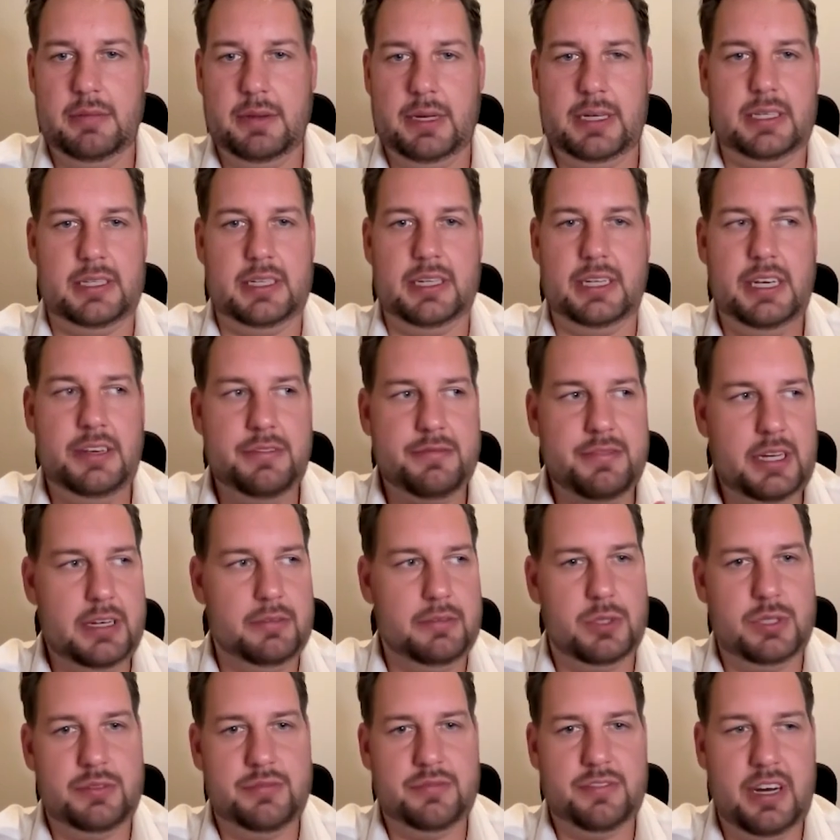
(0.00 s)
But if I
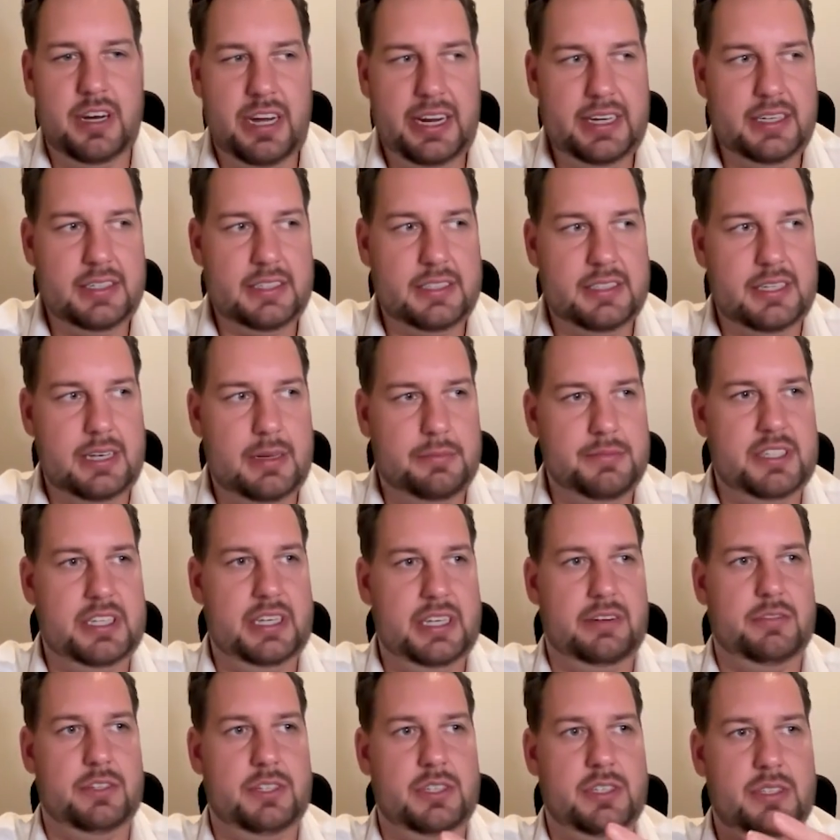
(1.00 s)
would find
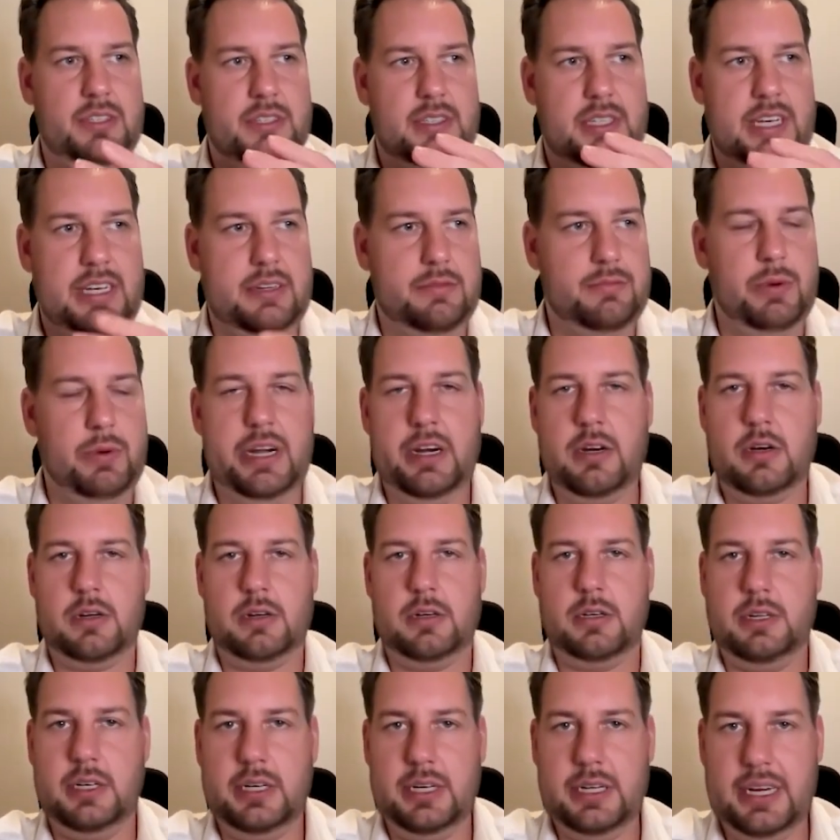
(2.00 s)
something with that we
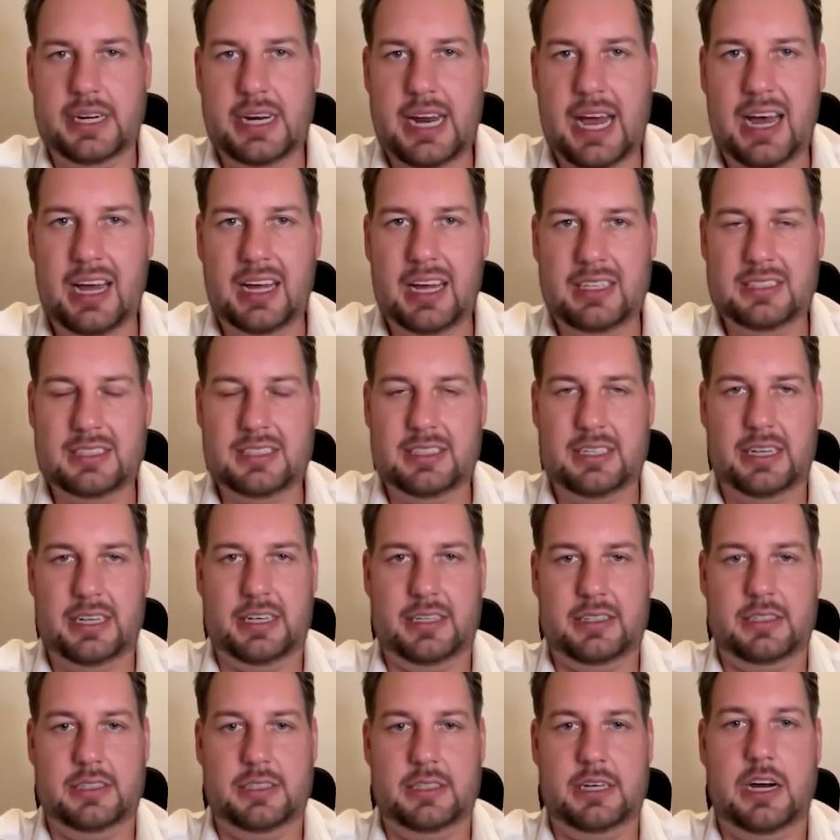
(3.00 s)
are
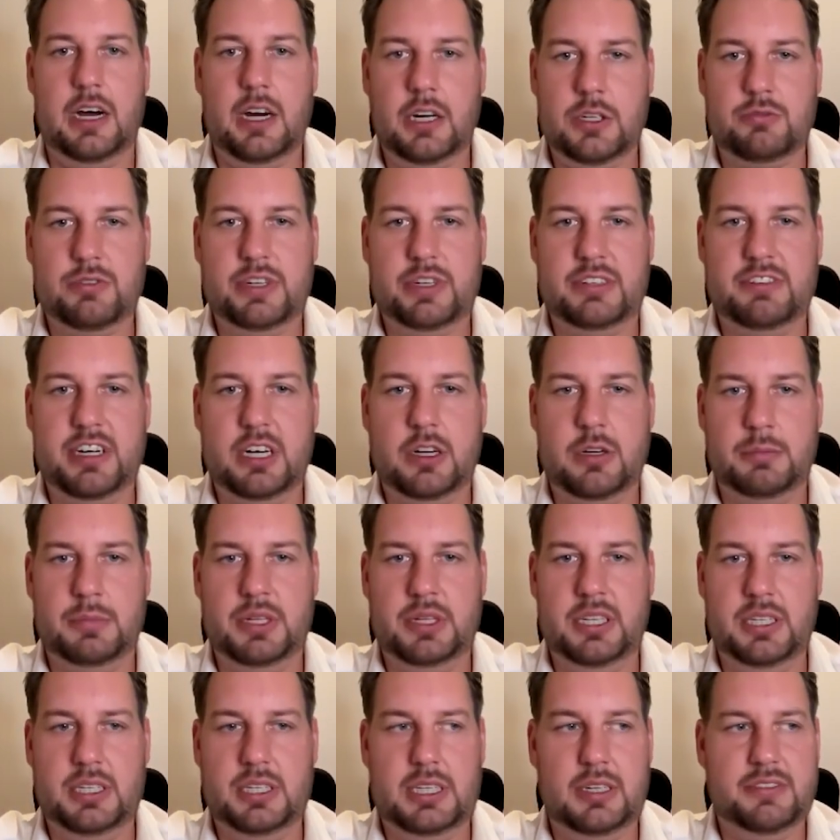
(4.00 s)
enhancing the heart rate
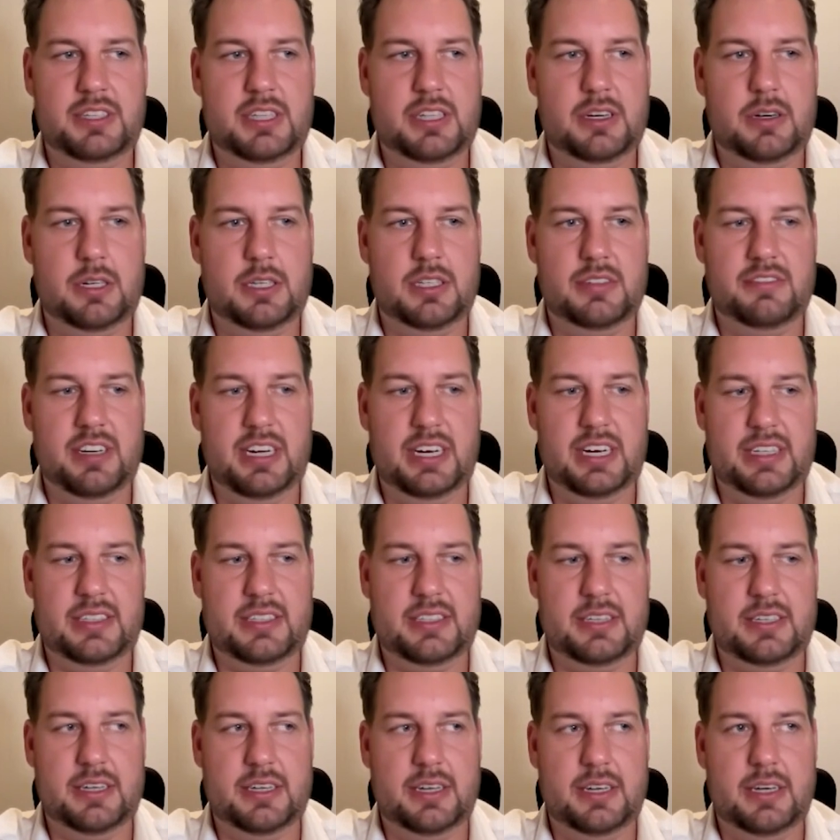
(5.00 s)
variability with our
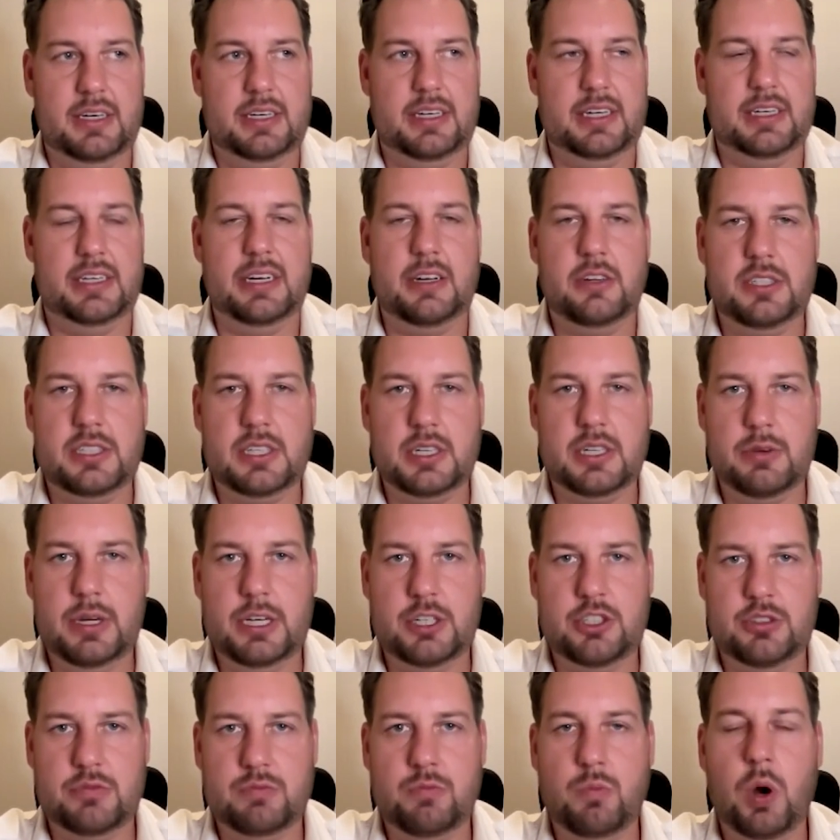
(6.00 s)
device, then there is a
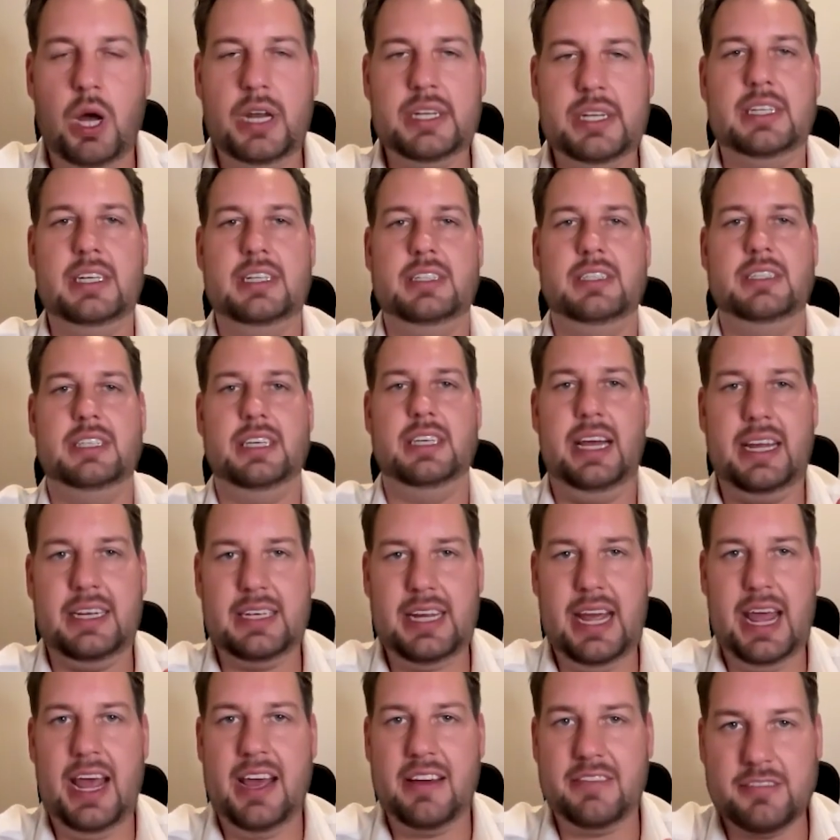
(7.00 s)
question what does
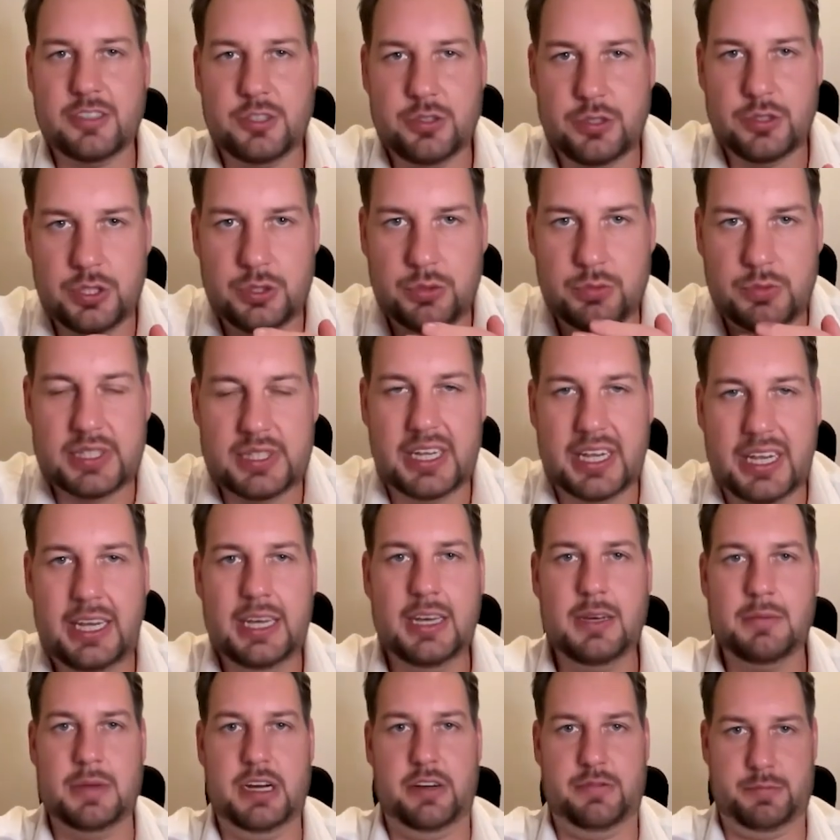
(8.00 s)
that have to do with
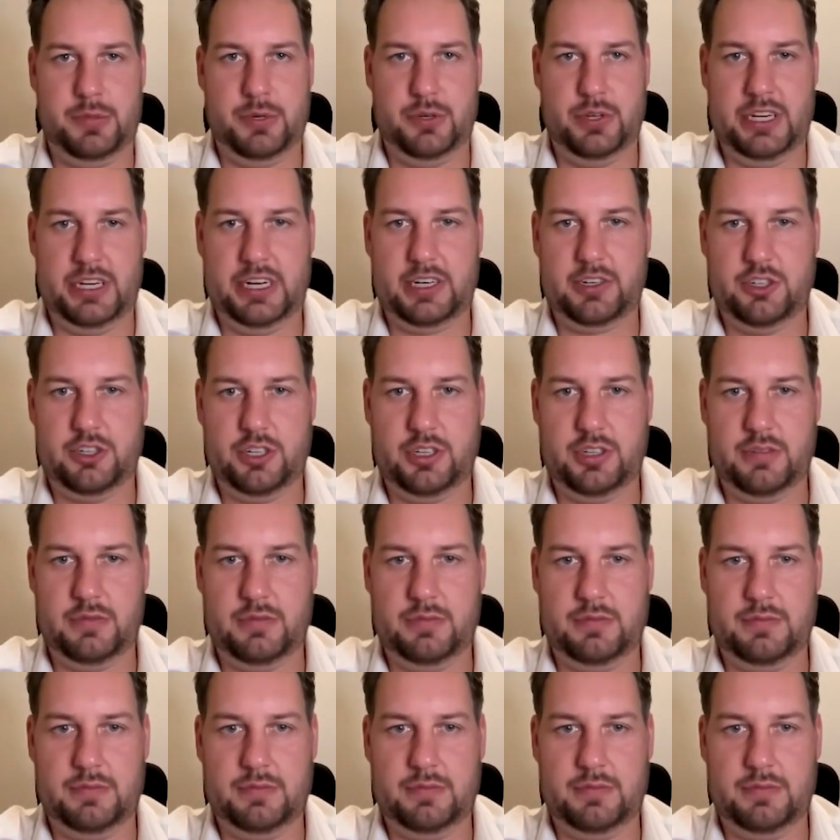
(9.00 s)
EMF protection?